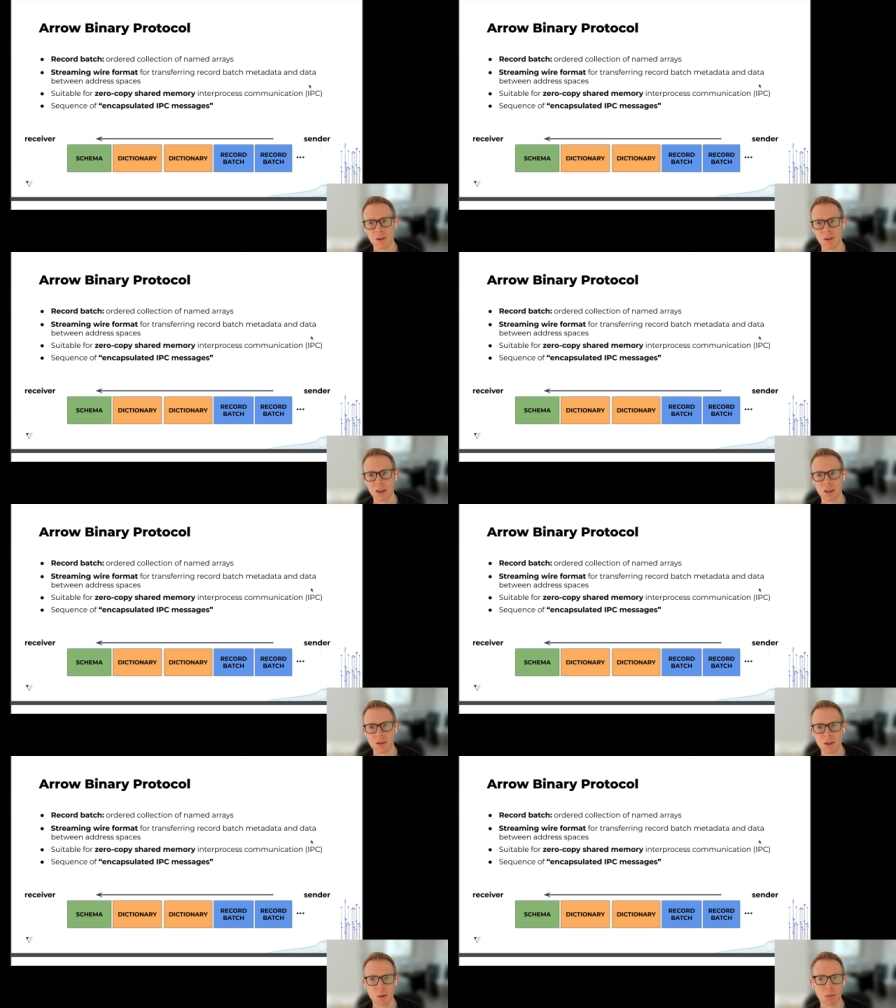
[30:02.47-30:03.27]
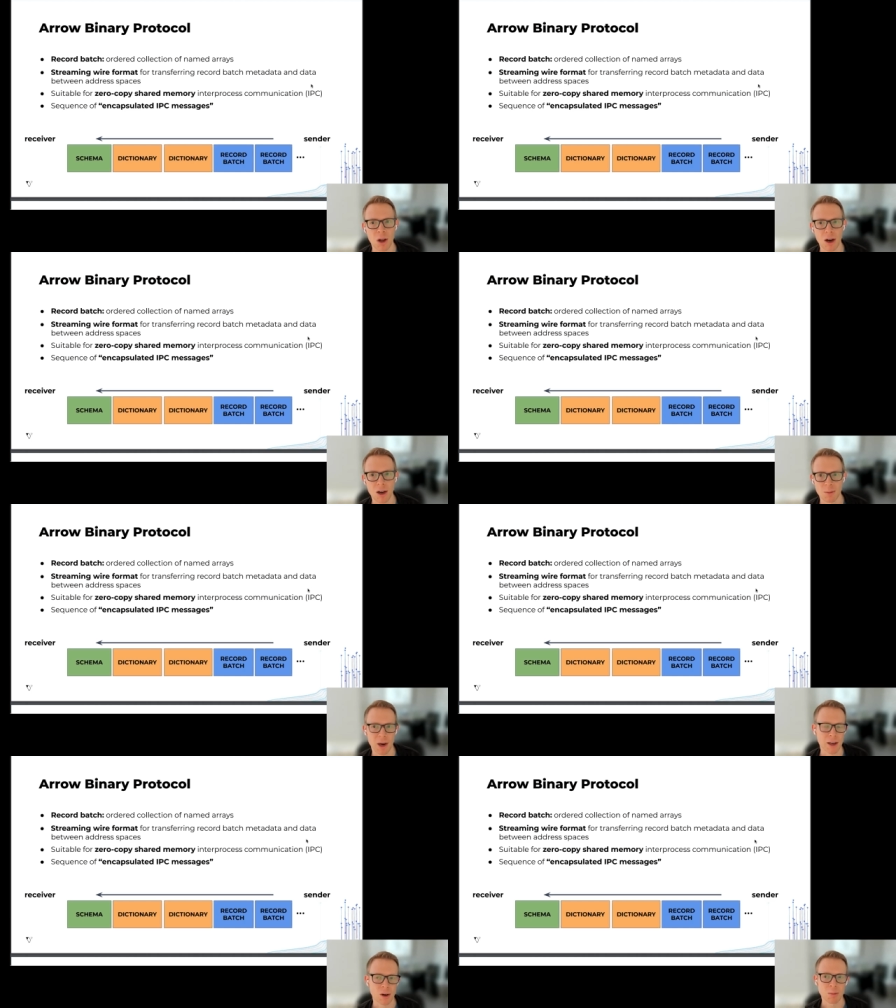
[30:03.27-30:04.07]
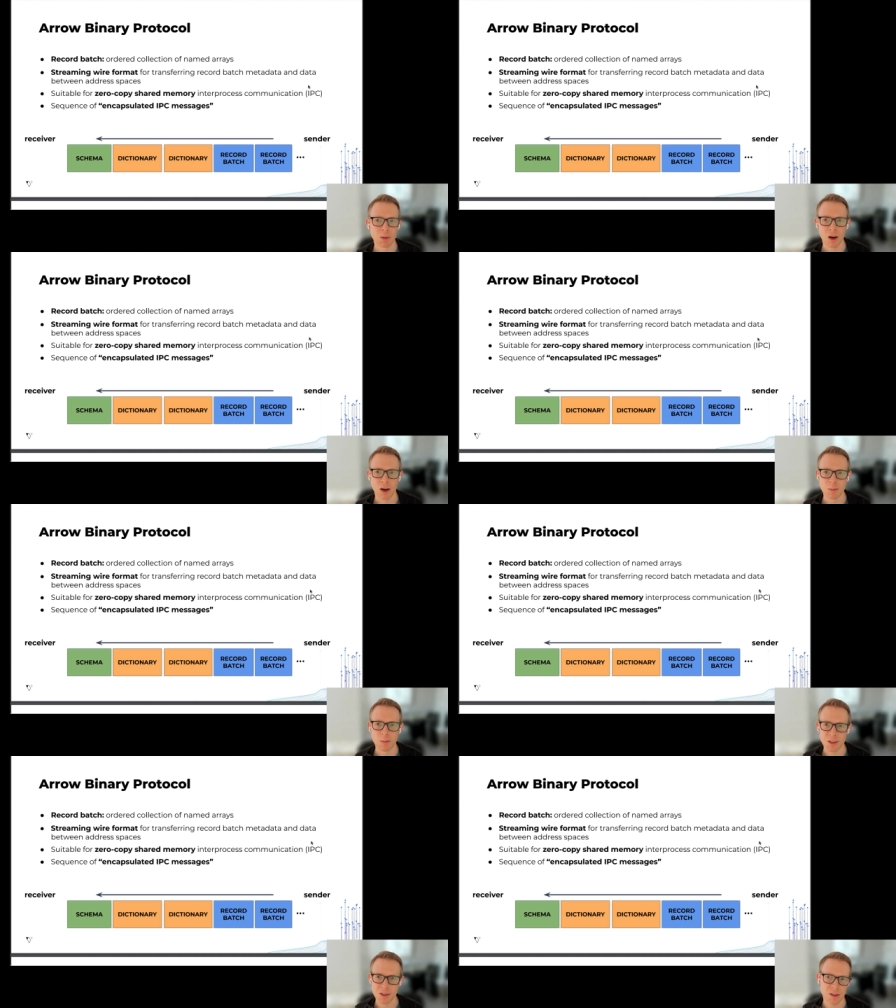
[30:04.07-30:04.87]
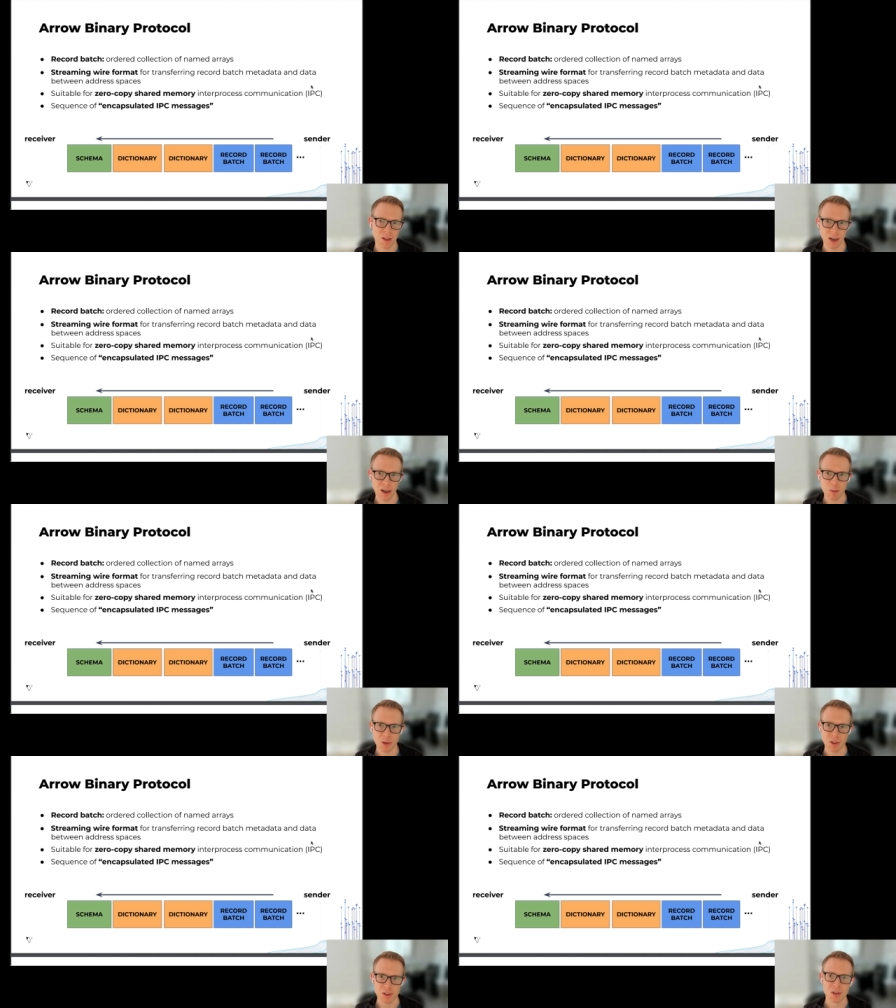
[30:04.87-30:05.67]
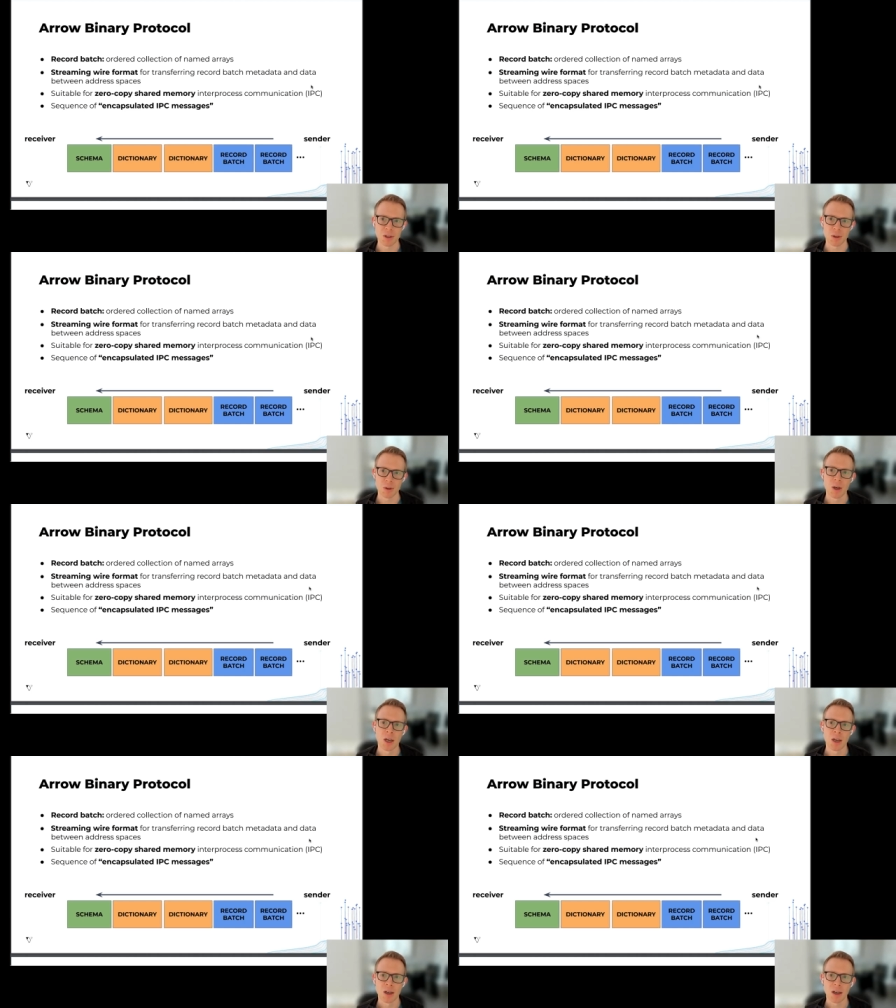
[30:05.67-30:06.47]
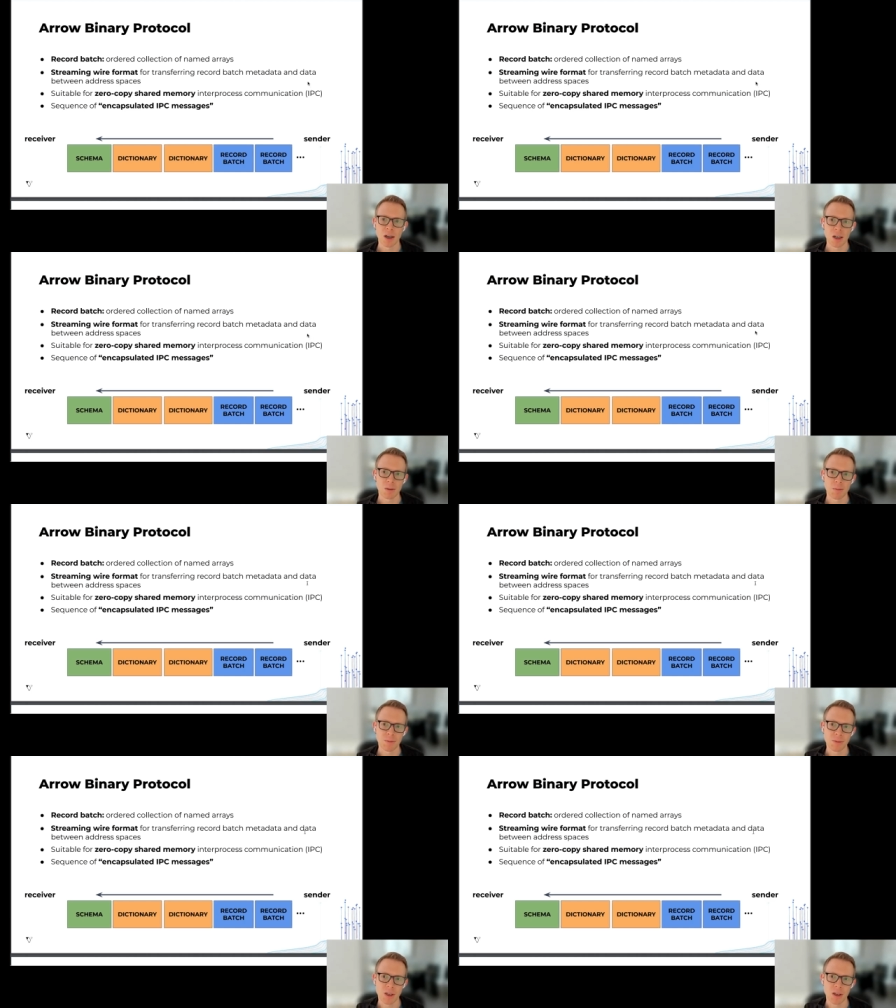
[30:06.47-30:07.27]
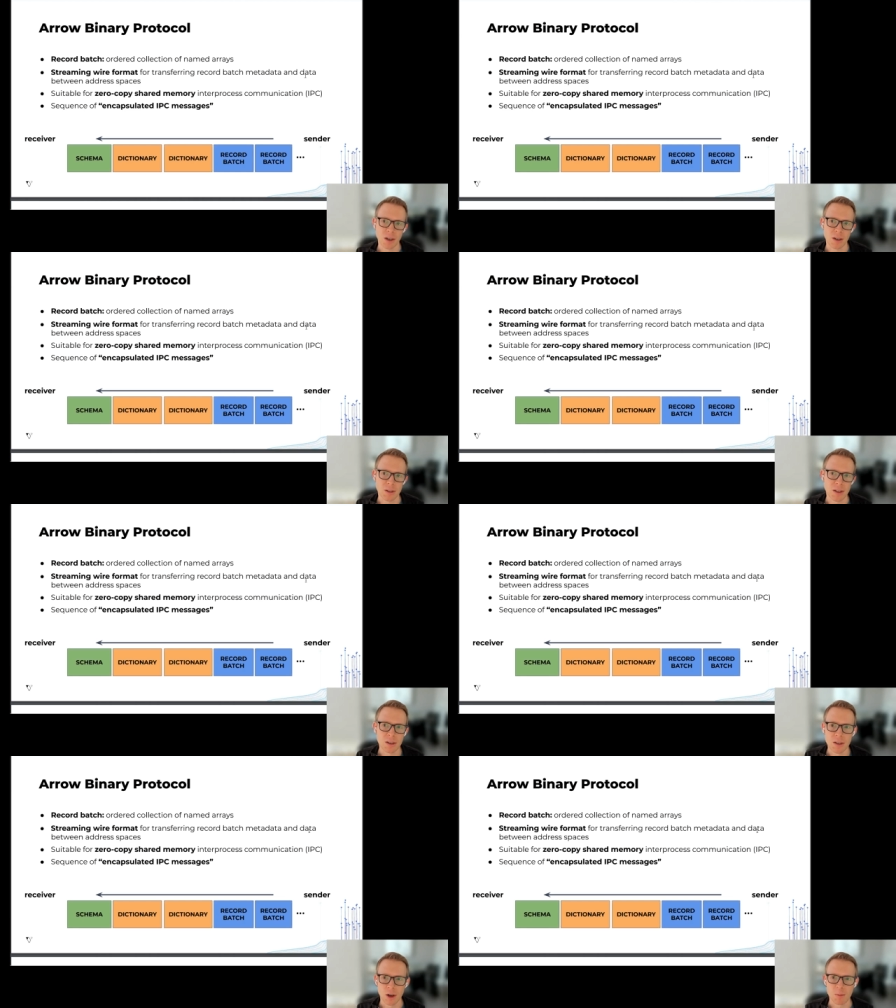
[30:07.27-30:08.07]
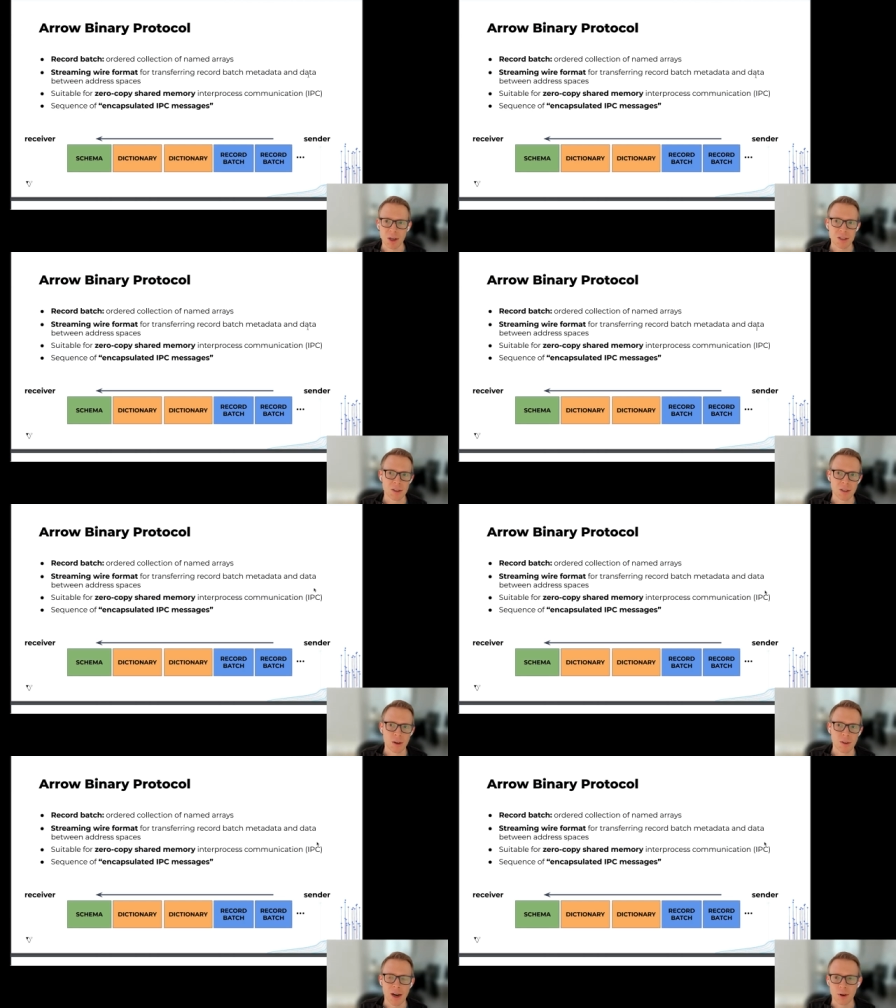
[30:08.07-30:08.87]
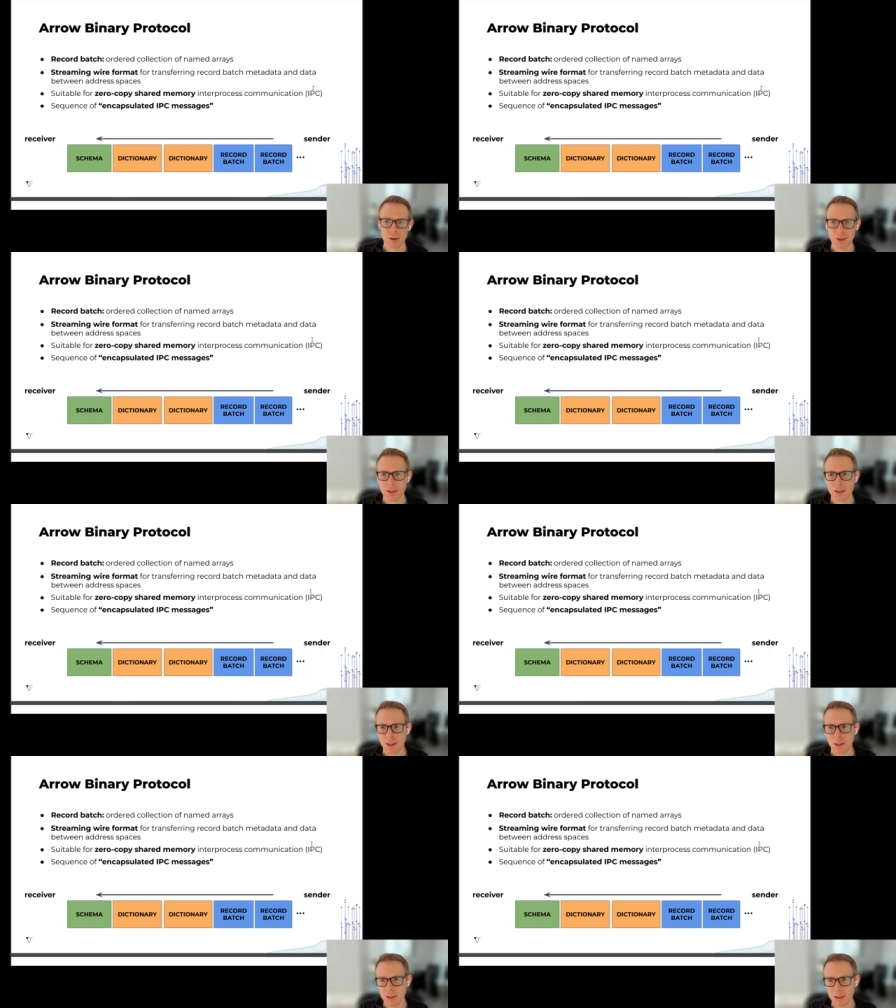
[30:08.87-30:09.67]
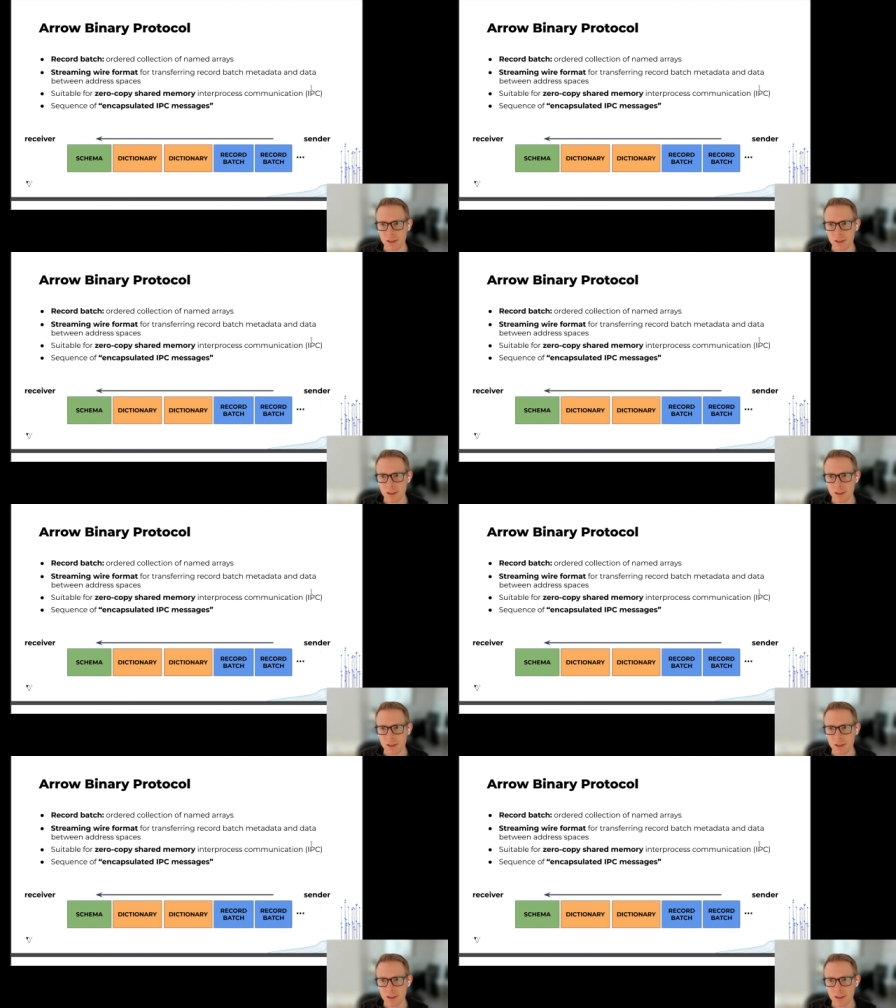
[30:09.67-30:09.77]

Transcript: to the to the blob and binary blobs, and so that enables us to do um, uh, the you know much the, you know the heralded uh,